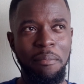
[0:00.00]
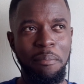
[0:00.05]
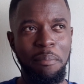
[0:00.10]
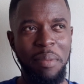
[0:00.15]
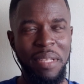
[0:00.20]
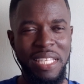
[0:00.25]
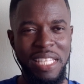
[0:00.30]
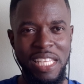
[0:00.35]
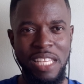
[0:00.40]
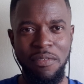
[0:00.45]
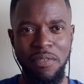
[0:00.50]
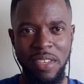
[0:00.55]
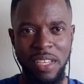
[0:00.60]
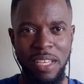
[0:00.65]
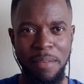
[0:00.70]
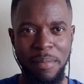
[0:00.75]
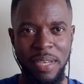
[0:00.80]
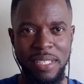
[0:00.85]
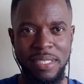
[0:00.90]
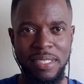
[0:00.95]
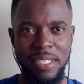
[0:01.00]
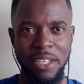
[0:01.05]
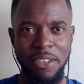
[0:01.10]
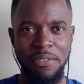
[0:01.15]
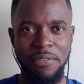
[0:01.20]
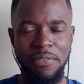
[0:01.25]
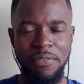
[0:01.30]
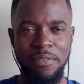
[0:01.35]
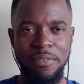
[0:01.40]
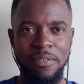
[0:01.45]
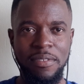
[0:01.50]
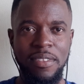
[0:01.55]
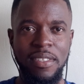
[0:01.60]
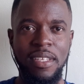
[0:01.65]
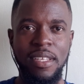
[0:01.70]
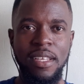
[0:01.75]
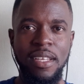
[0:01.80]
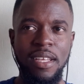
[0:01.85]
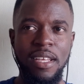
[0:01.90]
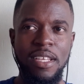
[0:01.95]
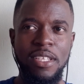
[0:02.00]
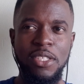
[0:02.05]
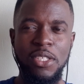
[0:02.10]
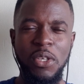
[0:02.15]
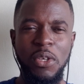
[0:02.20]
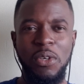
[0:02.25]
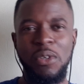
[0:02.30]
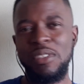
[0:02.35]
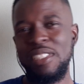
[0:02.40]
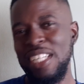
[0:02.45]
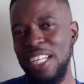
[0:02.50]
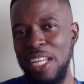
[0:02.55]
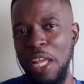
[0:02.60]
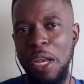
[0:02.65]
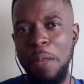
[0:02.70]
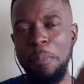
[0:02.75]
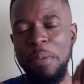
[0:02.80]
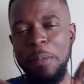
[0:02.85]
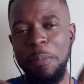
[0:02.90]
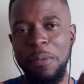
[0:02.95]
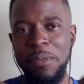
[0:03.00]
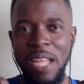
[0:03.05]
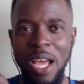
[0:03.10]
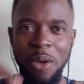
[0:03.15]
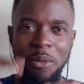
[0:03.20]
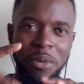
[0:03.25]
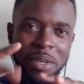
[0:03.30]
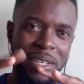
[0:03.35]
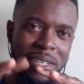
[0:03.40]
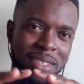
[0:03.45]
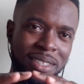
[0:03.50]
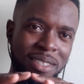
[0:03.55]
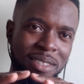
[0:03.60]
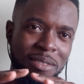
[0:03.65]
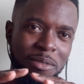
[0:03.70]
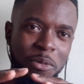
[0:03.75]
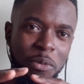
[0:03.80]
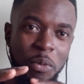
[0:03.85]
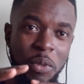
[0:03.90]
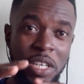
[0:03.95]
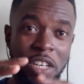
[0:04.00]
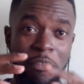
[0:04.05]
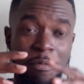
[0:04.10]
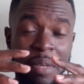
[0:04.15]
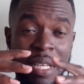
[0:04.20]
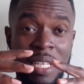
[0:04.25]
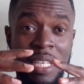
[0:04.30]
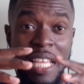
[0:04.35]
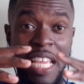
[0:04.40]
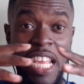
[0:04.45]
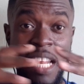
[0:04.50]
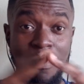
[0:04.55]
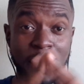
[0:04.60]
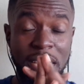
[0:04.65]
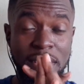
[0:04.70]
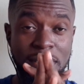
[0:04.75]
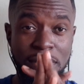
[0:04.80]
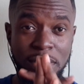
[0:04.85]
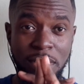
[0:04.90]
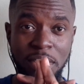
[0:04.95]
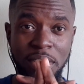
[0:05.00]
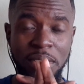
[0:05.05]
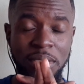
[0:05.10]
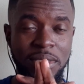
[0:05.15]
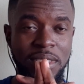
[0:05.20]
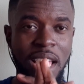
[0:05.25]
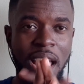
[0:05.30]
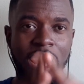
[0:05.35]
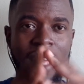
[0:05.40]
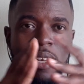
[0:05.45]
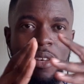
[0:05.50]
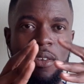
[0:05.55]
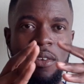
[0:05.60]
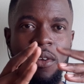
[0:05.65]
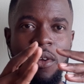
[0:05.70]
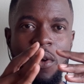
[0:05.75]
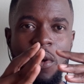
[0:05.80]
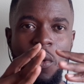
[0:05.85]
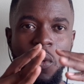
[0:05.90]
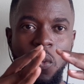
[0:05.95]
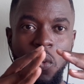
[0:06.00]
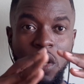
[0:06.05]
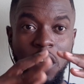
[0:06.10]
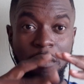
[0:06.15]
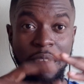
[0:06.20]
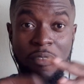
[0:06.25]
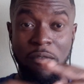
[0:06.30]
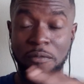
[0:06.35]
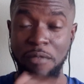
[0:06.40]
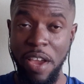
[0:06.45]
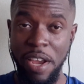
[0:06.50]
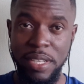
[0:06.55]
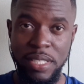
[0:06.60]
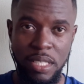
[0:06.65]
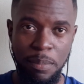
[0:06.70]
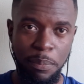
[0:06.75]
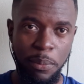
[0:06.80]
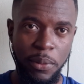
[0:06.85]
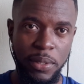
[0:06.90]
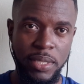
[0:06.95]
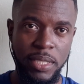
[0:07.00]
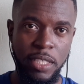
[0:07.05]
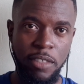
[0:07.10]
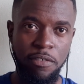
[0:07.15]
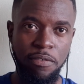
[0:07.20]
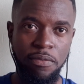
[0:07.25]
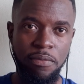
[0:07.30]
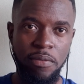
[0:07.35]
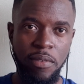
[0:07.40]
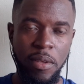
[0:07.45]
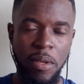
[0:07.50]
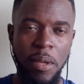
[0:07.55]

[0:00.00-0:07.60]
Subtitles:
believing in myself. So there are a lot of people that would have been in my circle that would have been very supportive,